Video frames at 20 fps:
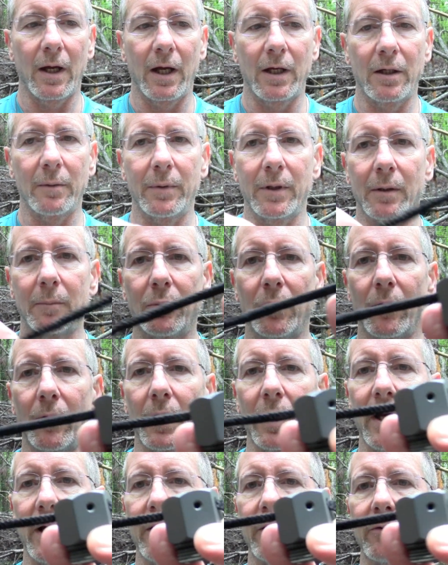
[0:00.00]
and you'll be able to pull the
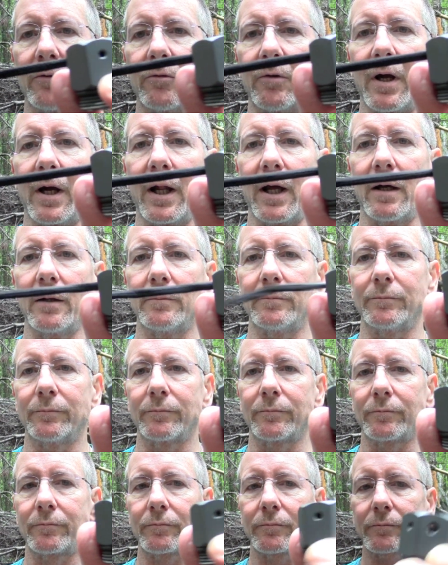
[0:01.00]
lanyard right out.
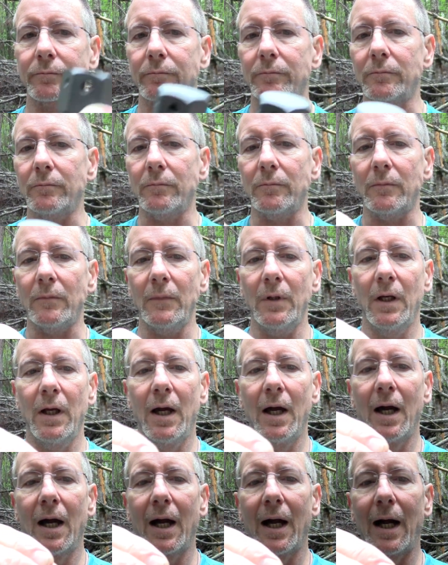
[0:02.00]

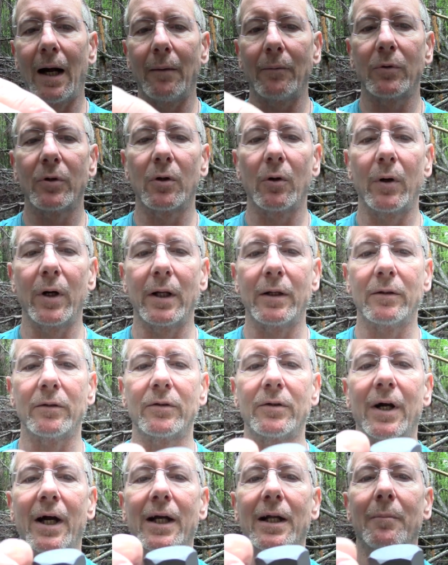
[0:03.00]
I'm going to go ahead
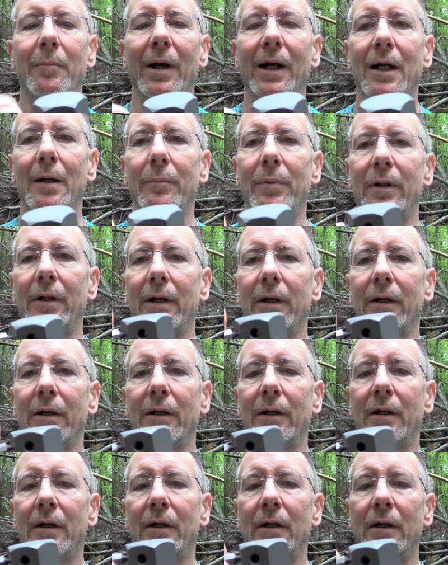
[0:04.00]
and tighten it back up in
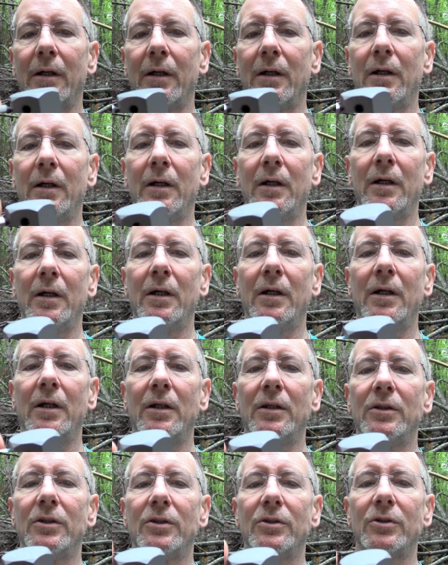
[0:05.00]
there,
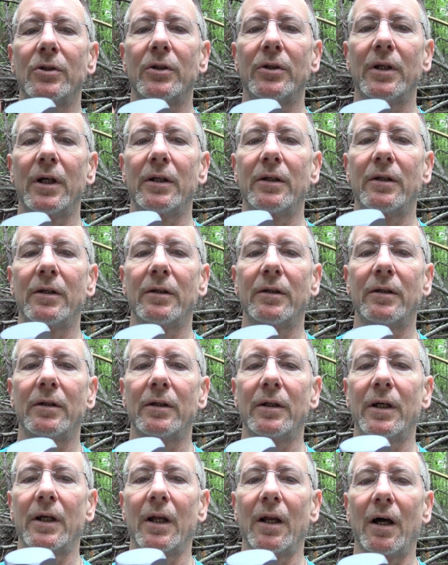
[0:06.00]
just so it doesn't
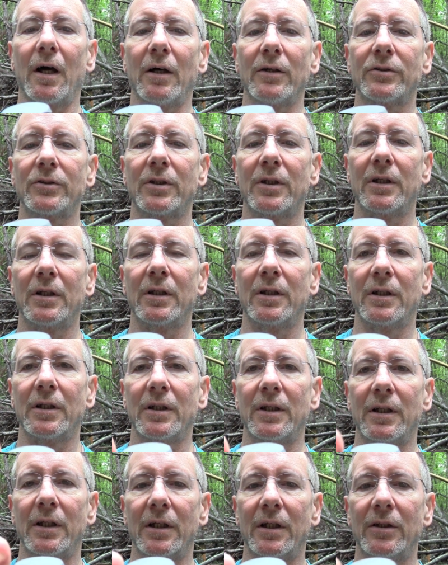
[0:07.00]
get lost.
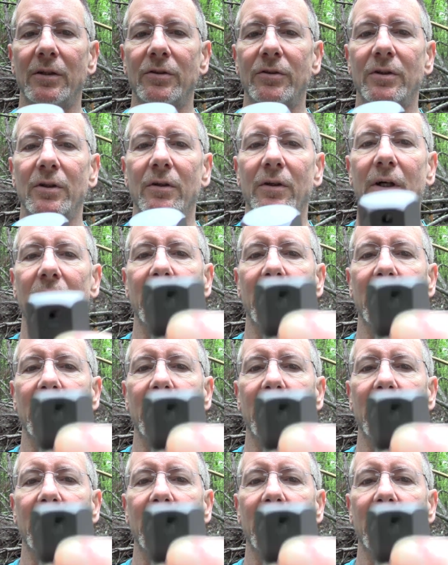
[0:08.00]
Still